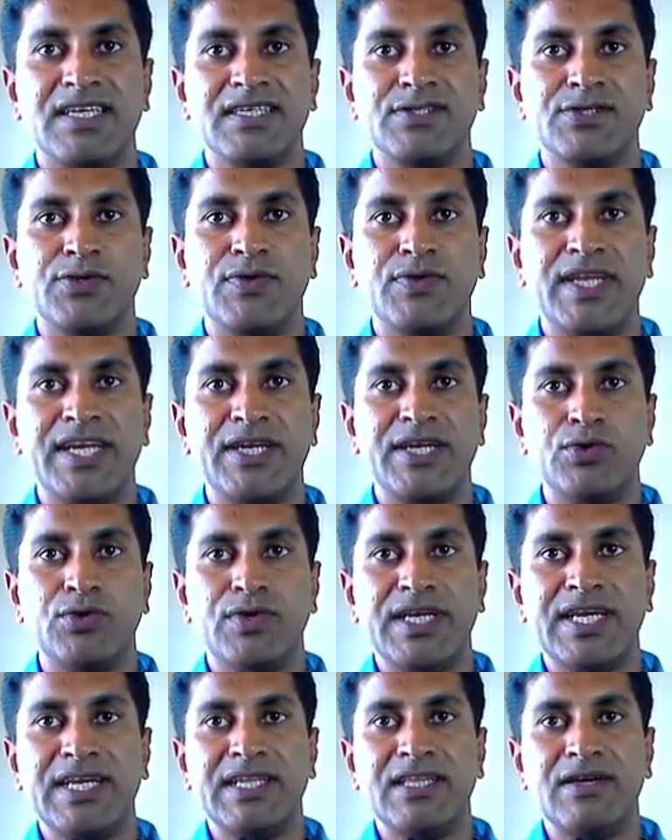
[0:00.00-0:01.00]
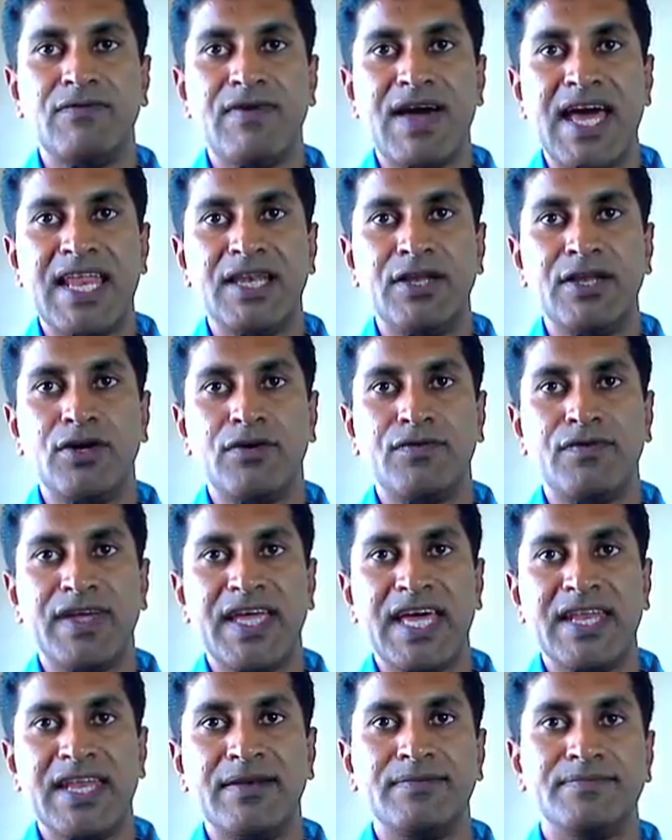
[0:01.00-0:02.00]
is you need to read the value of
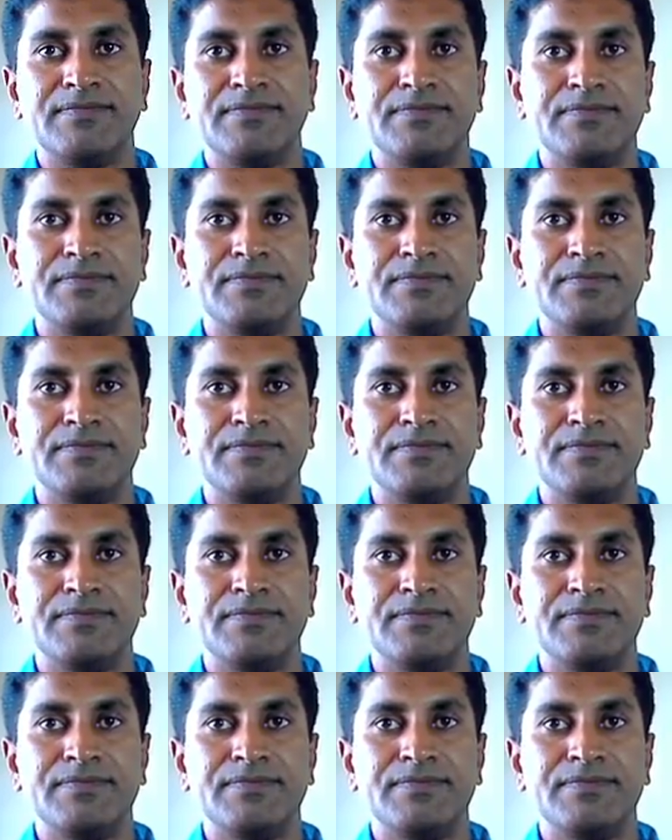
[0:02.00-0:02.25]
n,